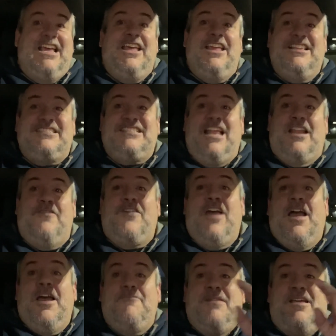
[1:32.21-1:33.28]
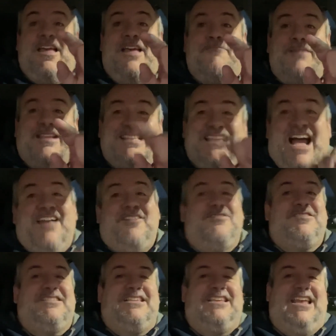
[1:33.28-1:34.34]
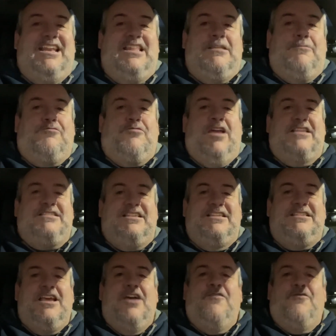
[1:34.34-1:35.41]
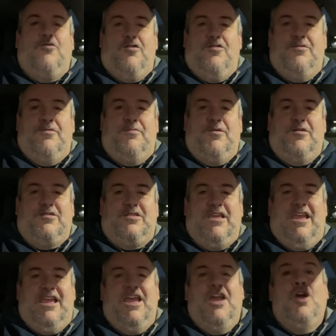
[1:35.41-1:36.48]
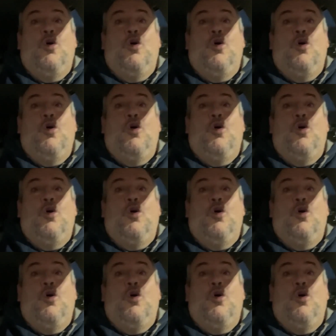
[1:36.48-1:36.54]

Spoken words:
Instead of McDonald's getting the present for the birthday,